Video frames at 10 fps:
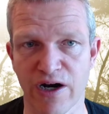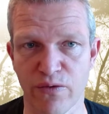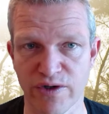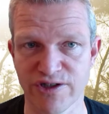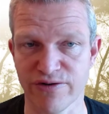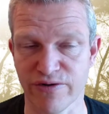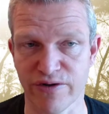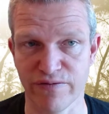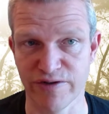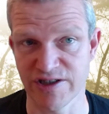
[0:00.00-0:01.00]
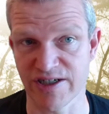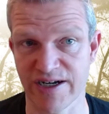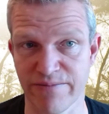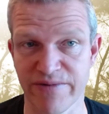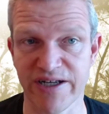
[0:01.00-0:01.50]
which
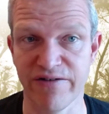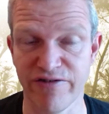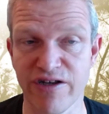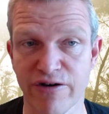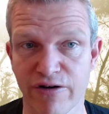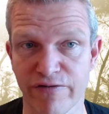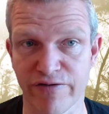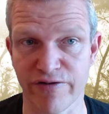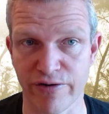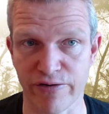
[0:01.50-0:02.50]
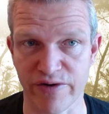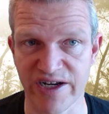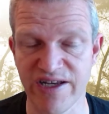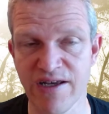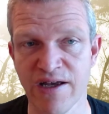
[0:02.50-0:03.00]
I made a video of
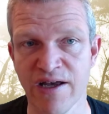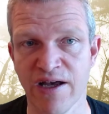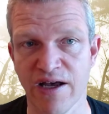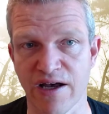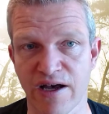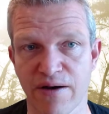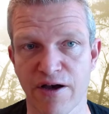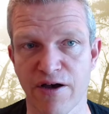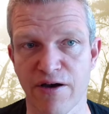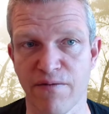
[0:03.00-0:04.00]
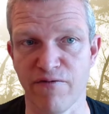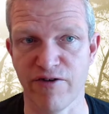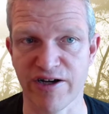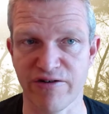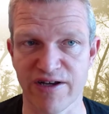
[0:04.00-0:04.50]
already,
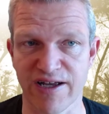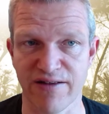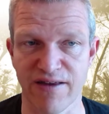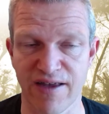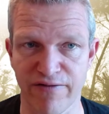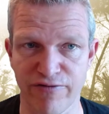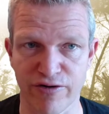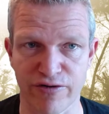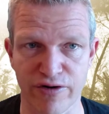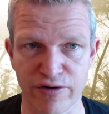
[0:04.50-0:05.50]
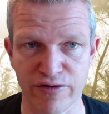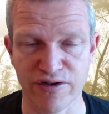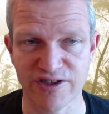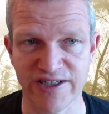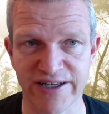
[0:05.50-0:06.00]
where you can have your own
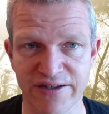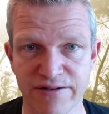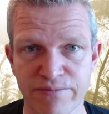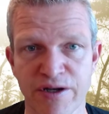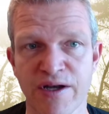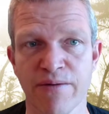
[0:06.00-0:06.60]
setup.